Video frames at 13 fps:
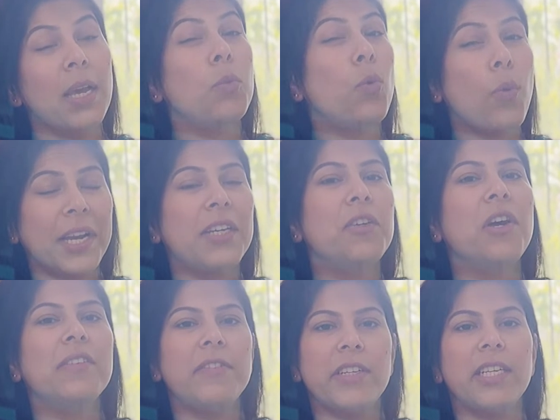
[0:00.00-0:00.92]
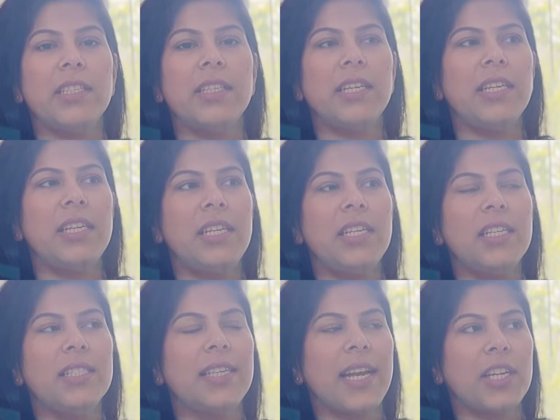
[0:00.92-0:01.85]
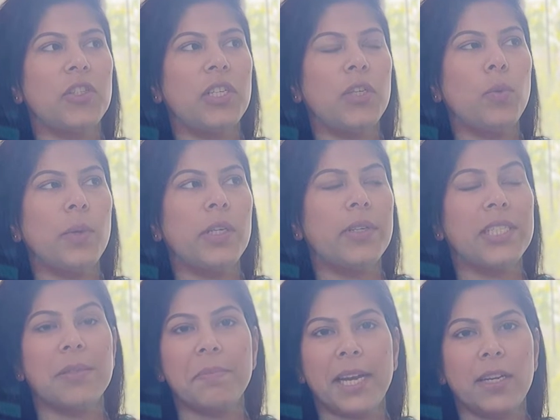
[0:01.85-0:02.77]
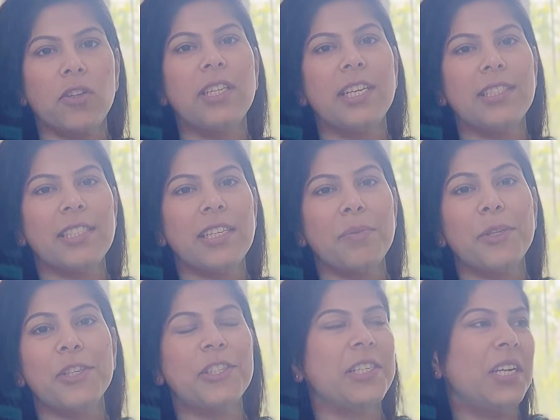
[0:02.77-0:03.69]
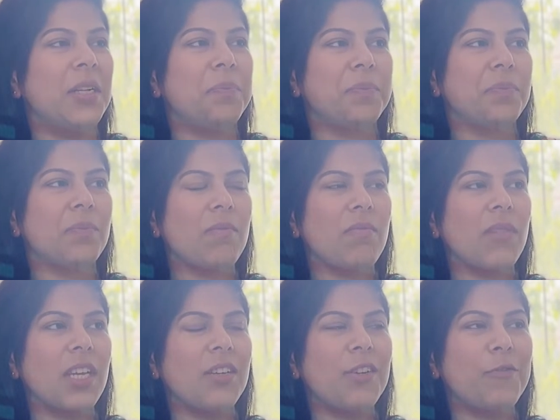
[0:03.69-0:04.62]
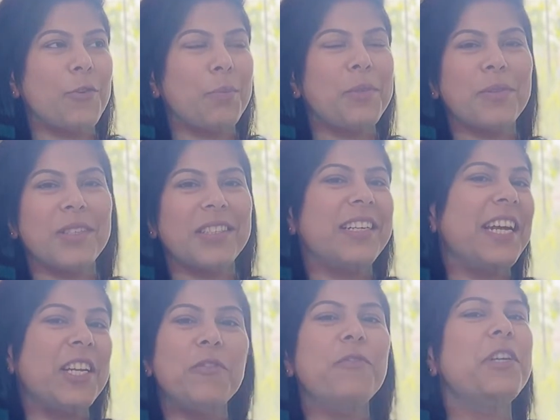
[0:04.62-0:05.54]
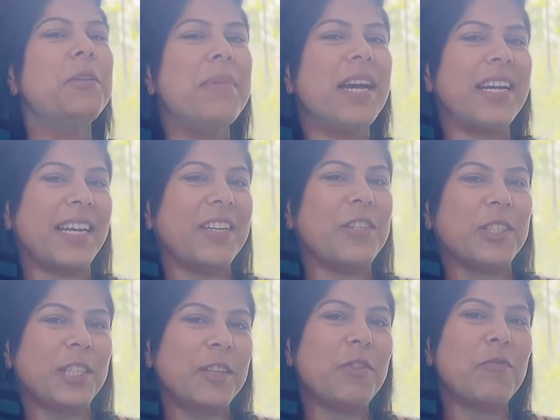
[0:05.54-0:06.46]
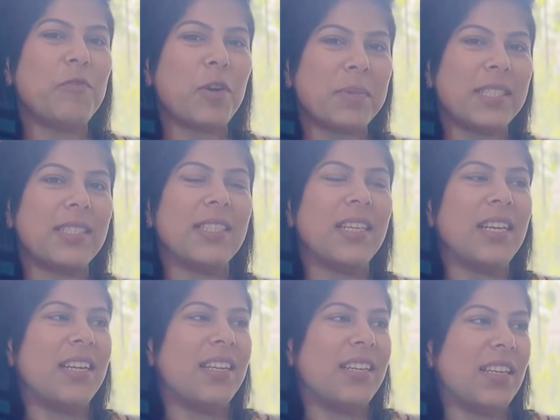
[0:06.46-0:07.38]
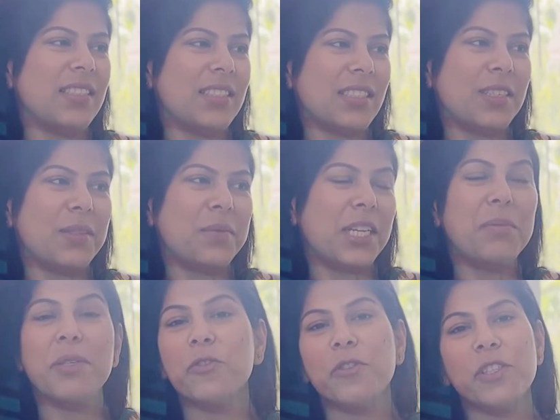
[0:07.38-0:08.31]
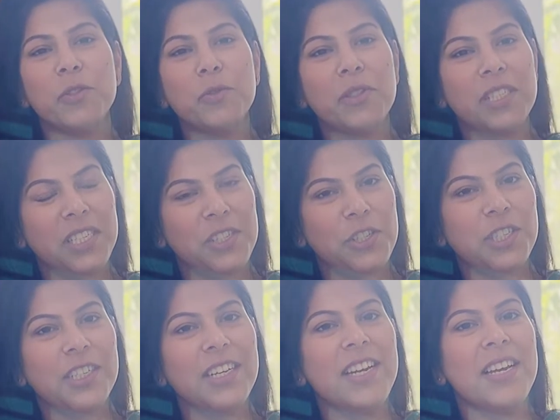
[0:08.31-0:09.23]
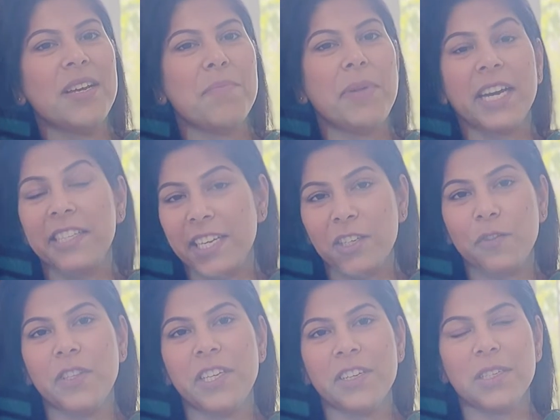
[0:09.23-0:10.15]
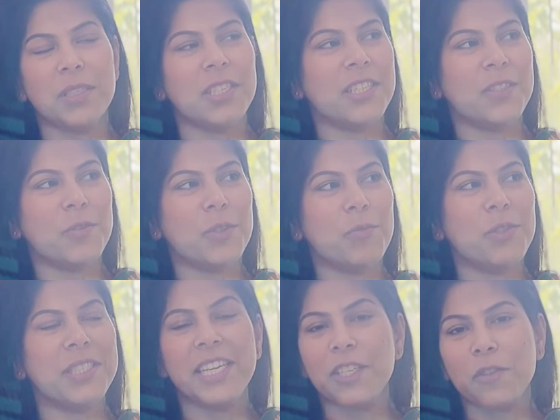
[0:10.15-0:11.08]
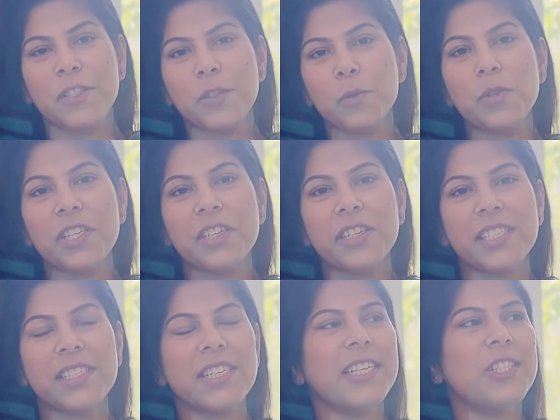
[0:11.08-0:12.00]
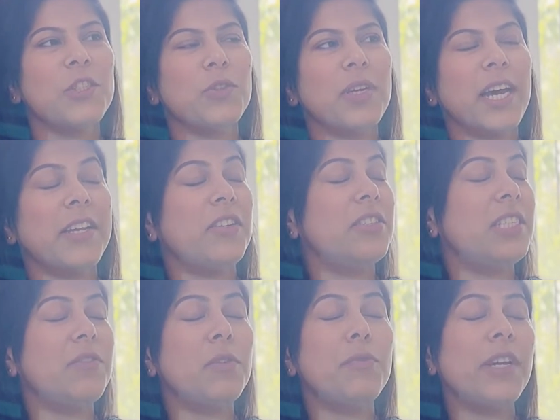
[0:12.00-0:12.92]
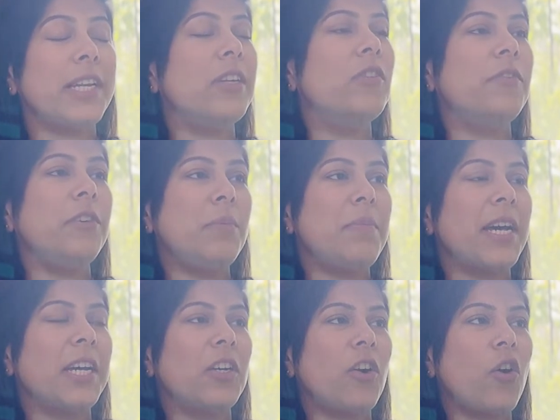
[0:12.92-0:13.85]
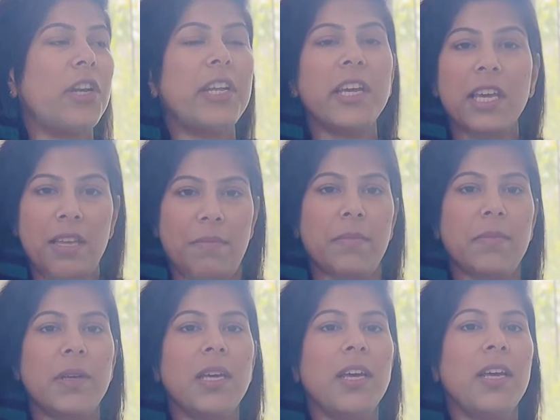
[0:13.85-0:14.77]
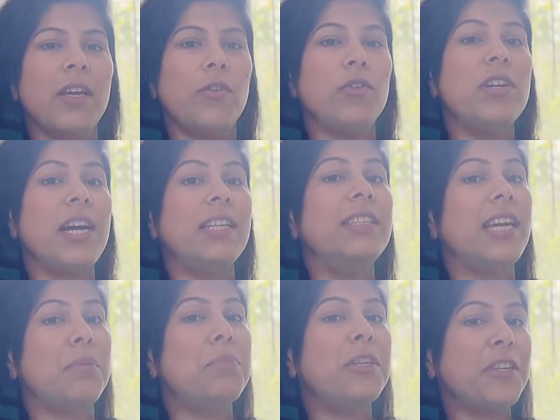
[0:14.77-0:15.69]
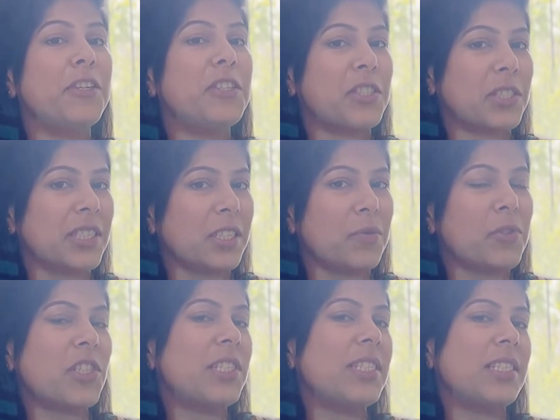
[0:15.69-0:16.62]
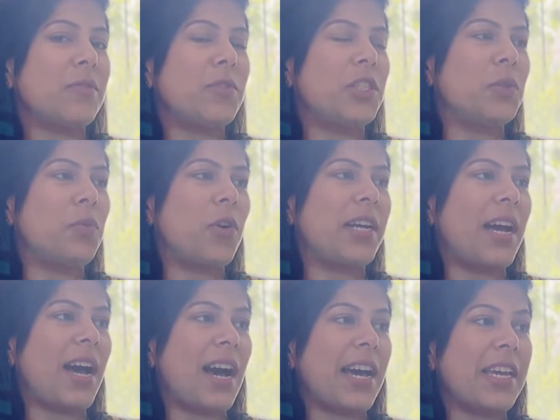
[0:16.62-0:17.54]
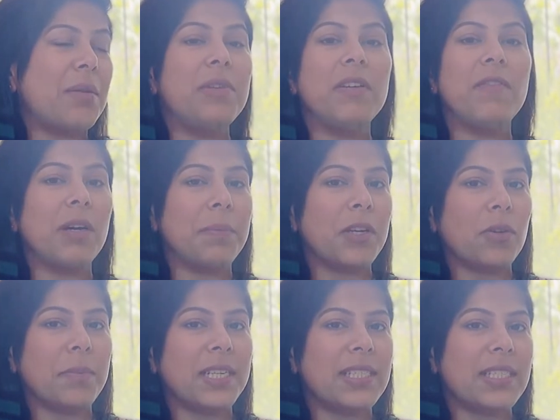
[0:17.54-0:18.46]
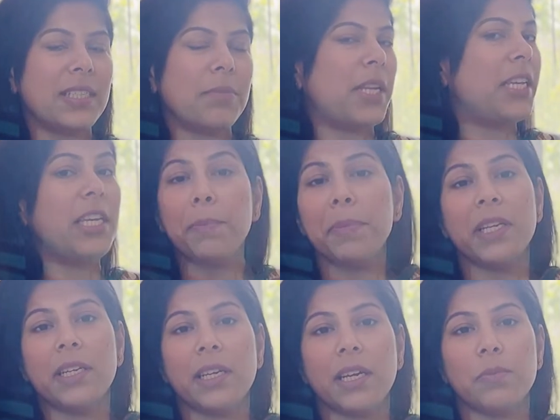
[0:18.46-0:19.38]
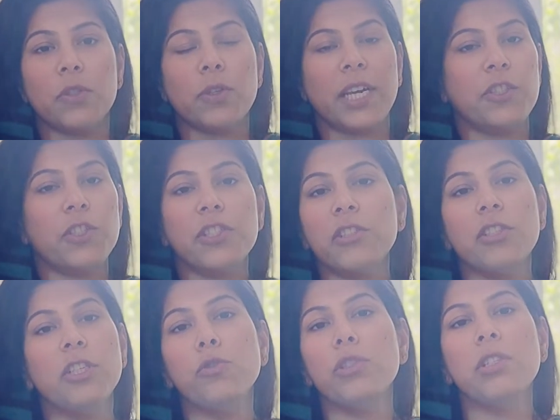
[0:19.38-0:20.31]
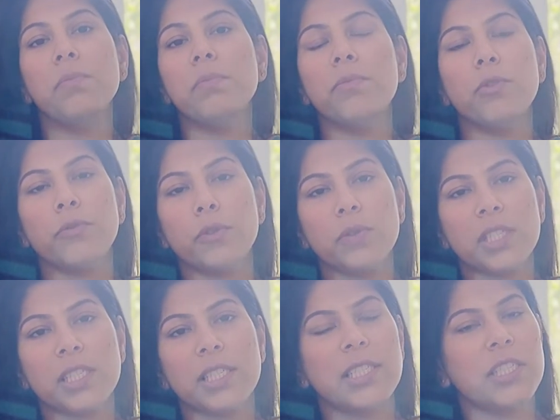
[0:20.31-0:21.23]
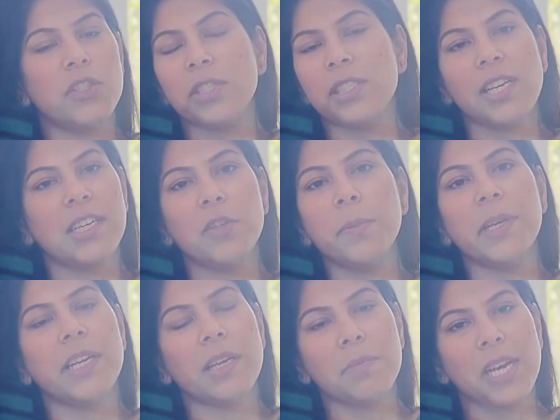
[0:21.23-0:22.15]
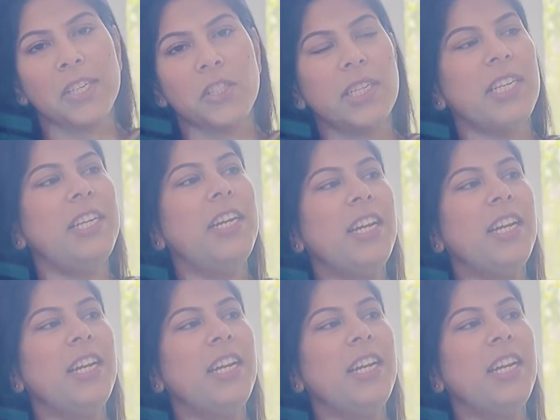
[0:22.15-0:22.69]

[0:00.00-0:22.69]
quite confident that he is actually going to expand on that skill, because from the kind of feedback I received from his elementary school teacher, by the end of the year, it was the end of his school year yesterday, so I received a very good feedback on him regarding that particular skill, which is what I am developing on my son. Like, he picked it up, so I just introduced it to few skills. He just started to pick it up naturally.